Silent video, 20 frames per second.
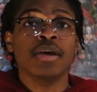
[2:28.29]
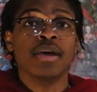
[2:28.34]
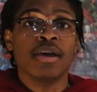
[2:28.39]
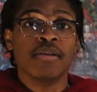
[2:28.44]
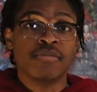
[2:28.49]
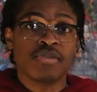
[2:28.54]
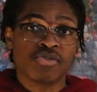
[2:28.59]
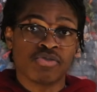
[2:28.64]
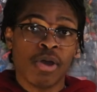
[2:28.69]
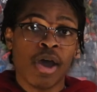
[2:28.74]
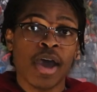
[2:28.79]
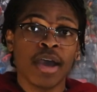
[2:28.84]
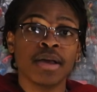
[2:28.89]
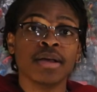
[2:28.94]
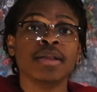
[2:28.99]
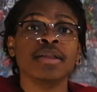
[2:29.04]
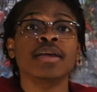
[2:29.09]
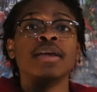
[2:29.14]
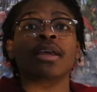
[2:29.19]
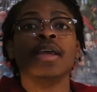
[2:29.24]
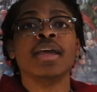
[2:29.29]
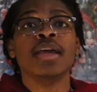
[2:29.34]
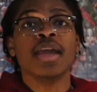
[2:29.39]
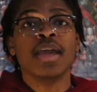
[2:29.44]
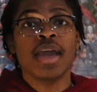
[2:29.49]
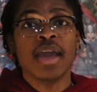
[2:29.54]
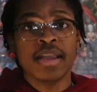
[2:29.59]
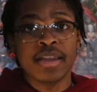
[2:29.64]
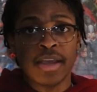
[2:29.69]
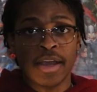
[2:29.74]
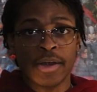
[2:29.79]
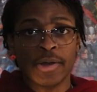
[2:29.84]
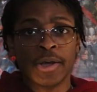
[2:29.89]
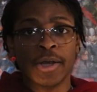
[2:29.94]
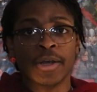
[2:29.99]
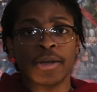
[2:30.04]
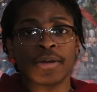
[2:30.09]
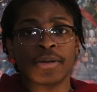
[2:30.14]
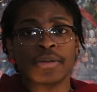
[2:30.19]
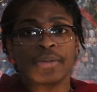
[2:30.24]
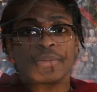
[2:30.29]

of trial and error.